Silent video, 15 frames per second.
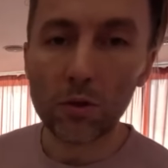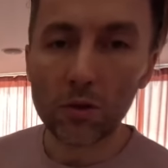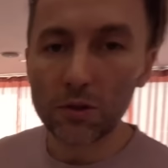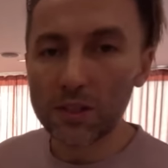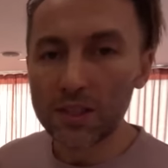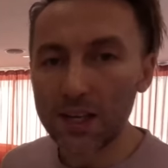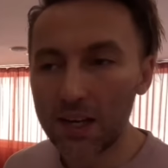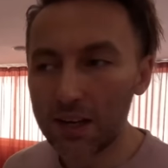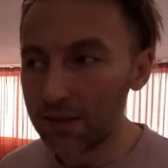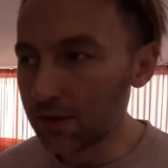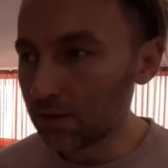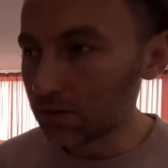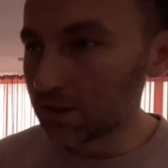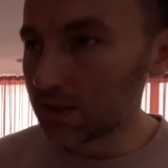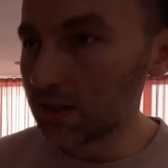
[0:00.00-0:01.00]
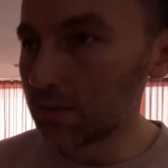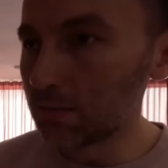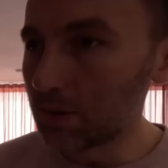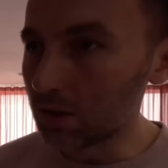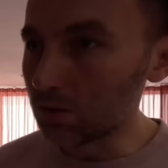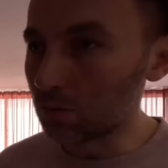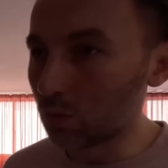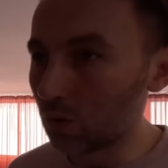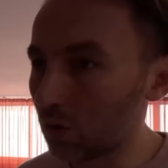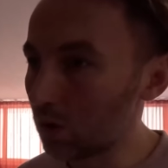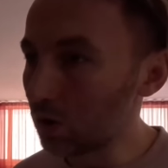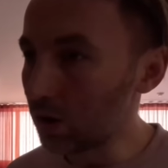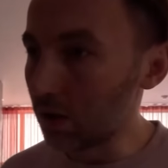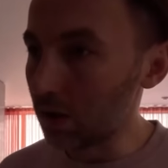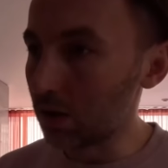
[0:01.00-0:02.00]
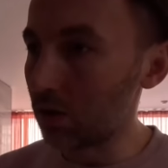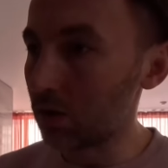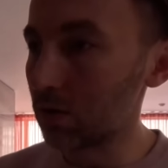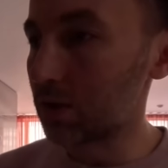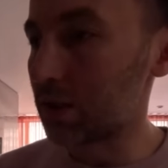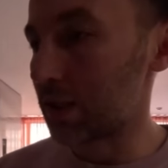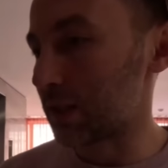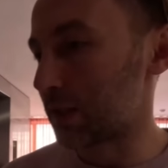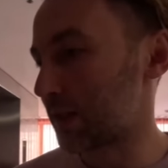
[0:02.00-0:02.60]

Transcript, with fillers: we're going to take a 13 minute walk along to